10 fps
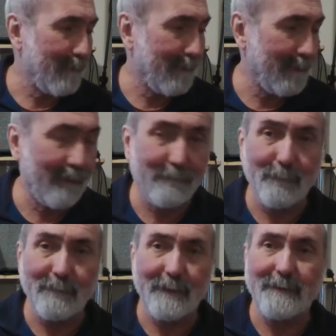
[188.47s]
I didn't have
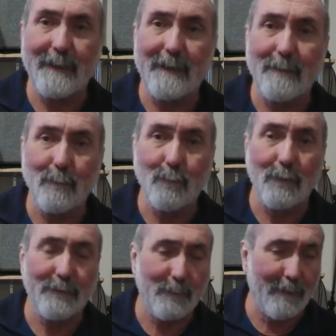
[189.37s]
to adjust that
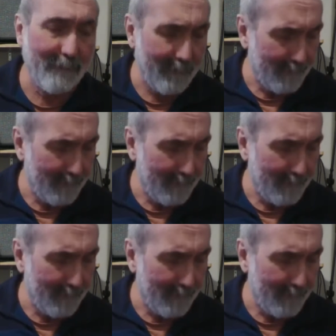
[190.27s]
whatsoever.